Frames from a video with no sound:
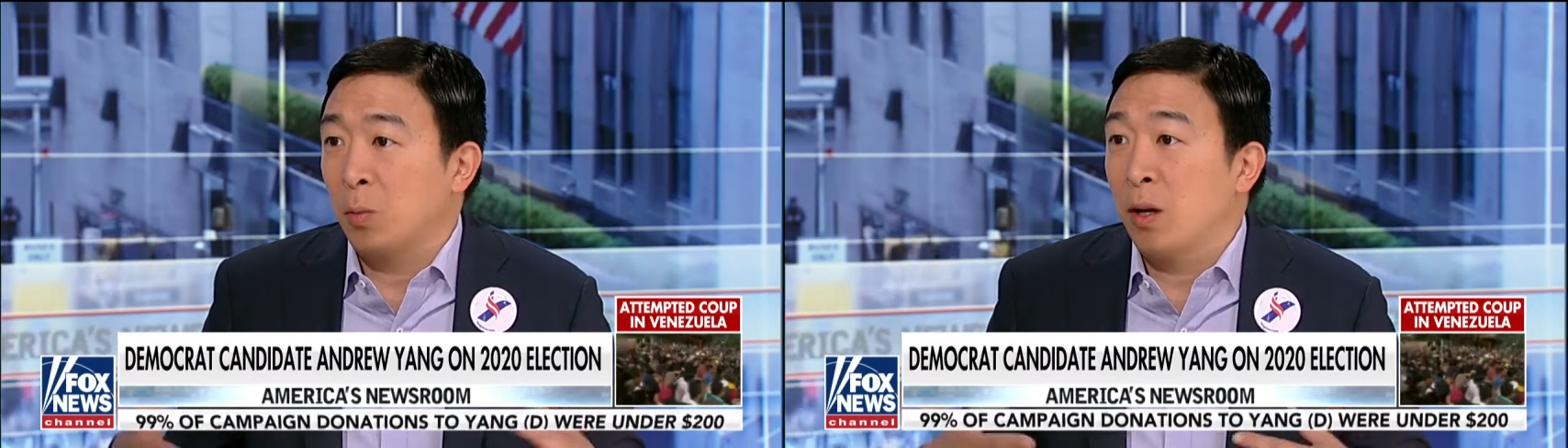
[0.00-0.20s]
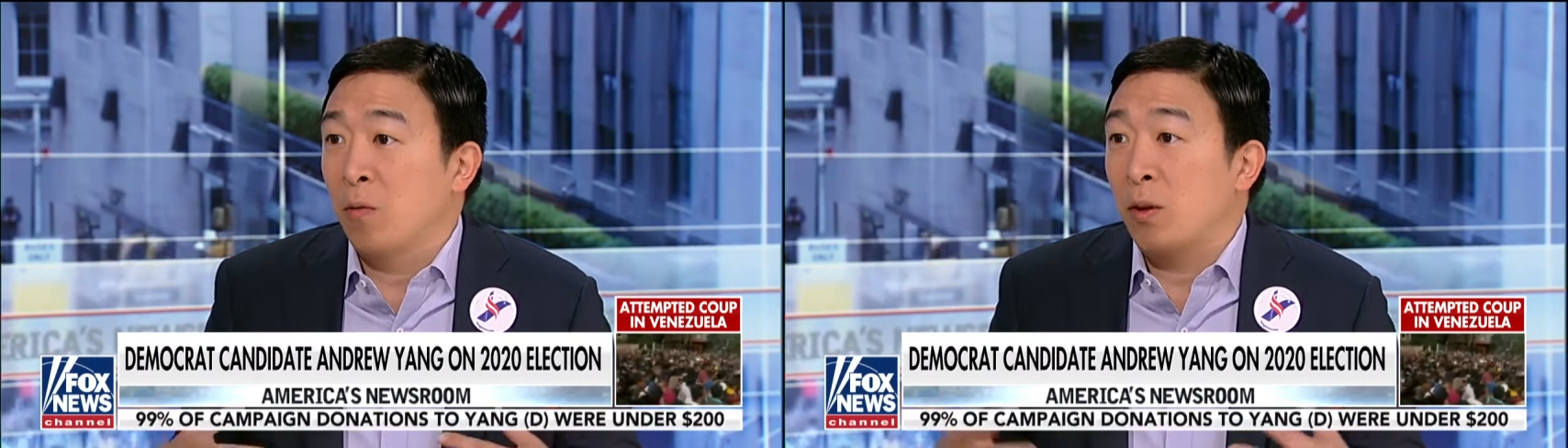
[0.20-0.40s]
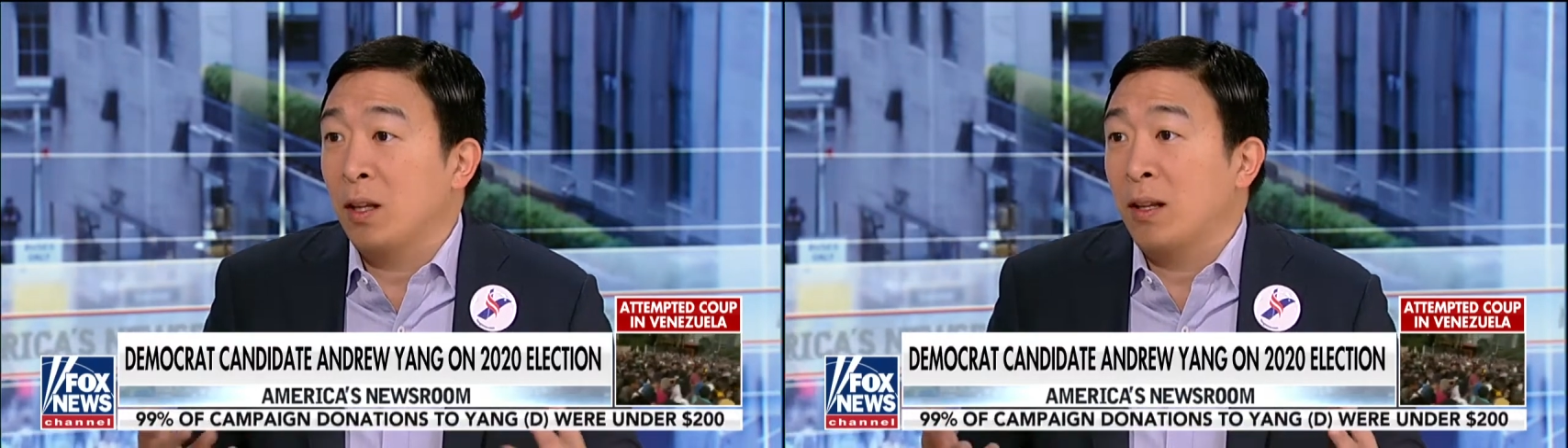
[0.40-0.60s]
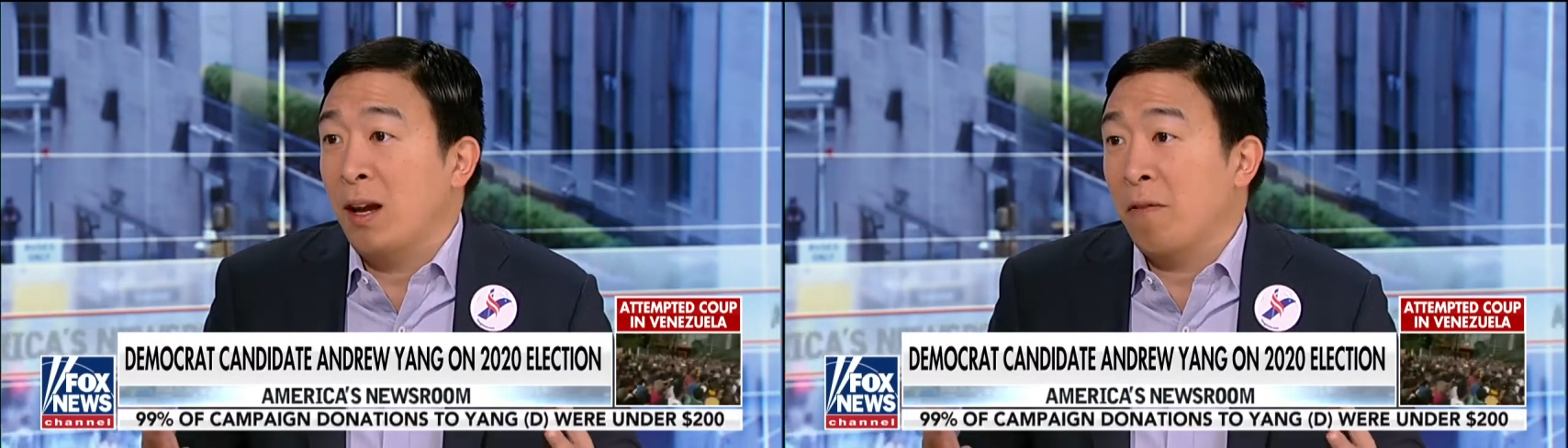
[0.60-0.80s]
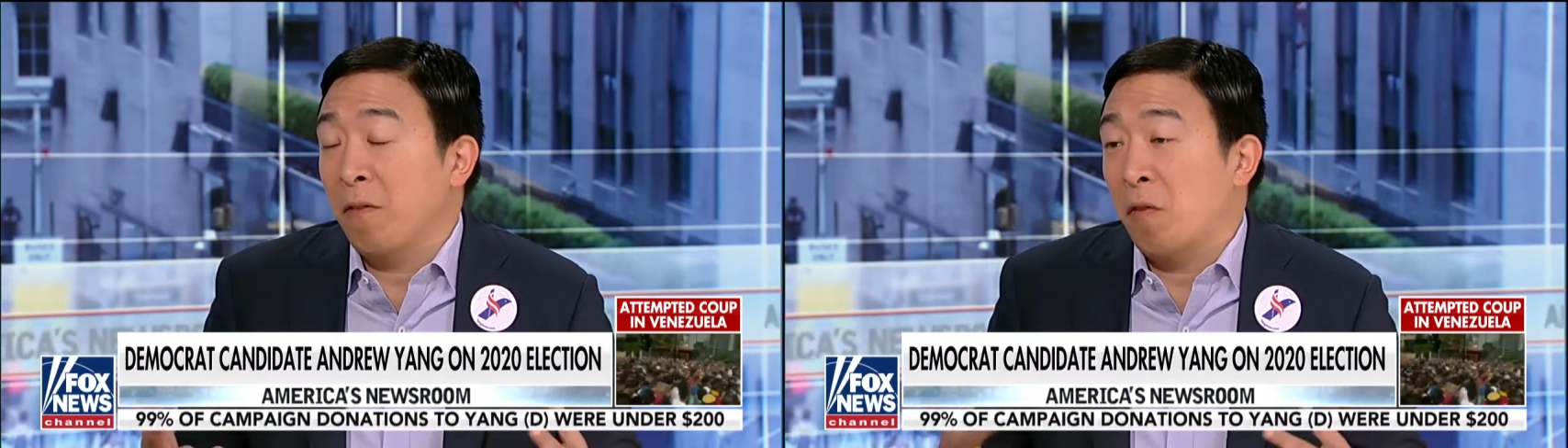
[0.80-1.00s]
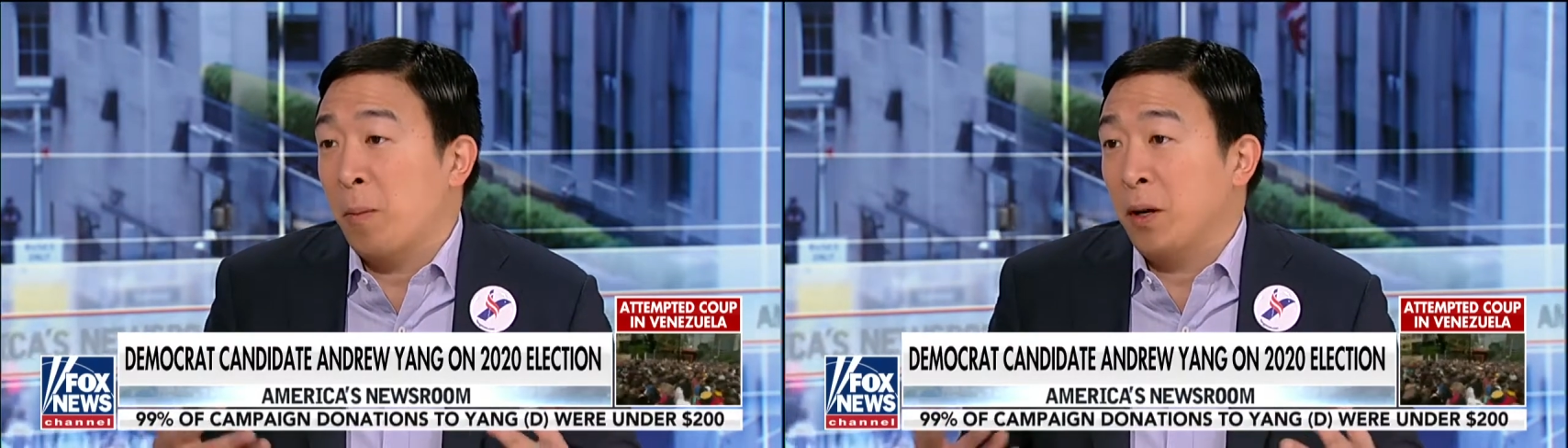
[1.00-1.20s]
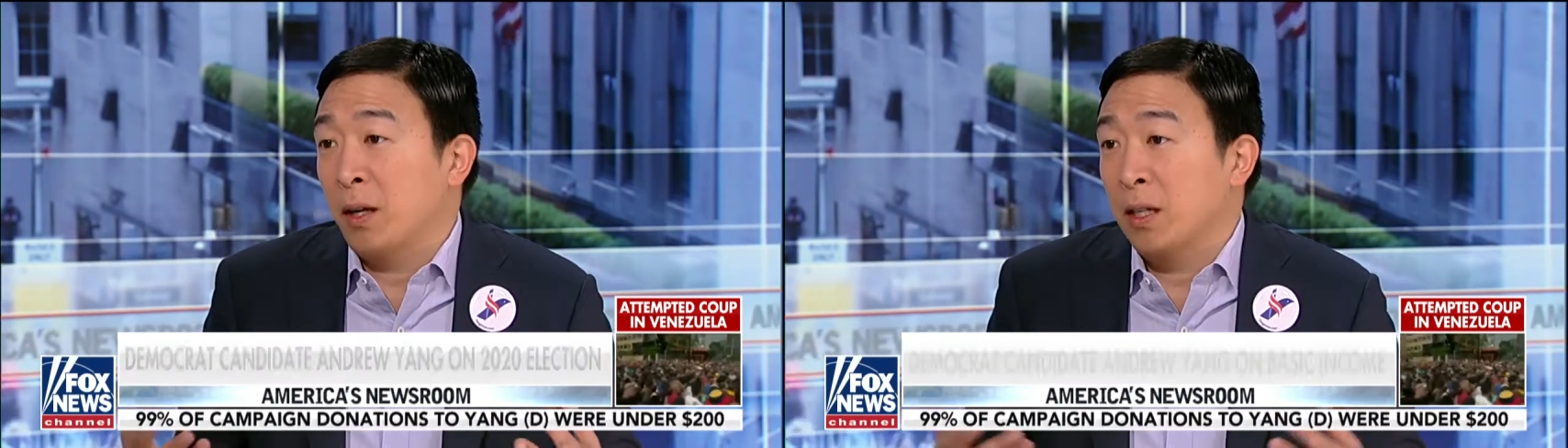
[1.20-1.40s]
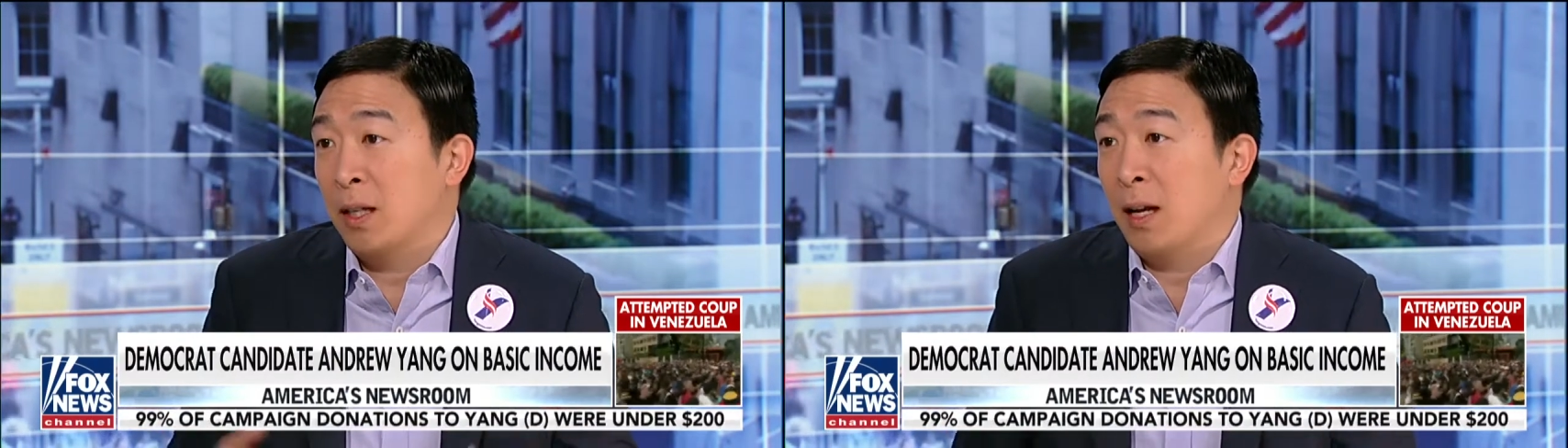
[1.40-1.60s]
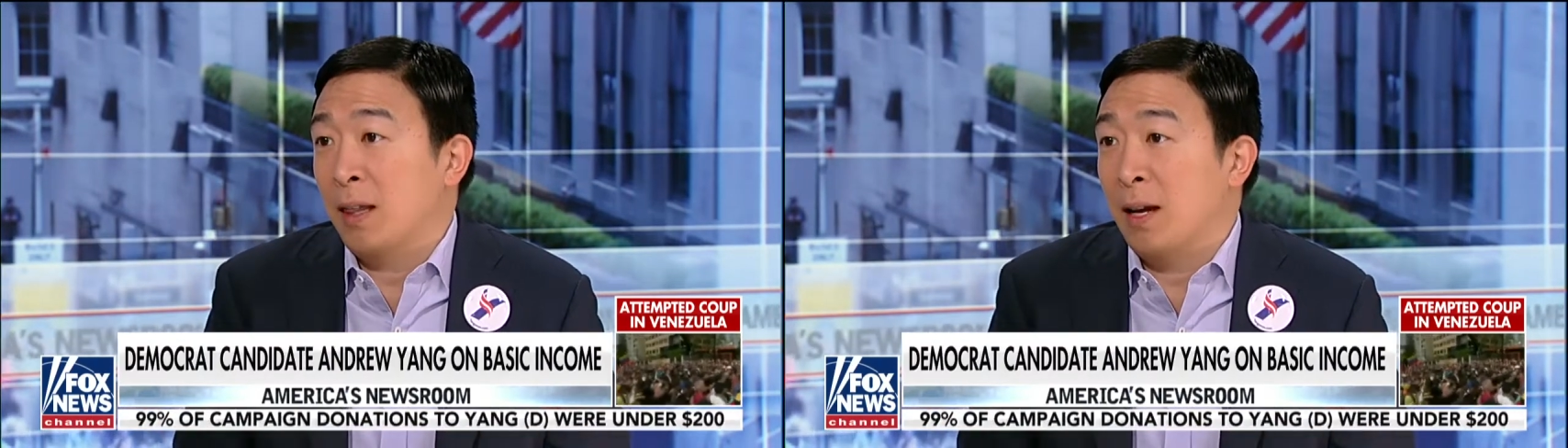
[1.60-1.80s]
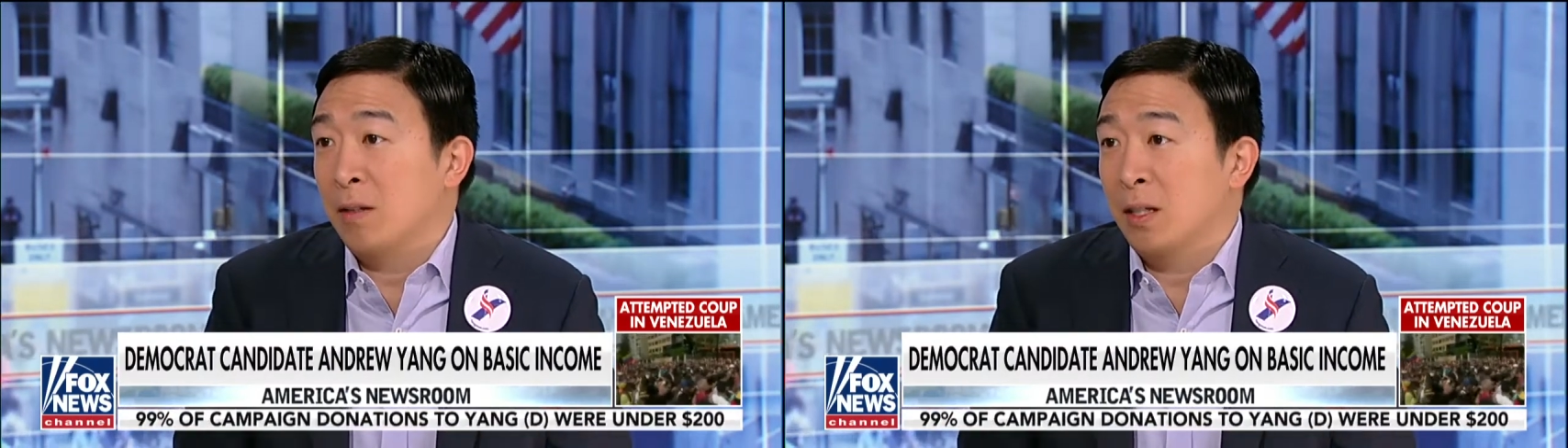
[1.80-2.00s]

when in real life, if Americans got $1,000 a month,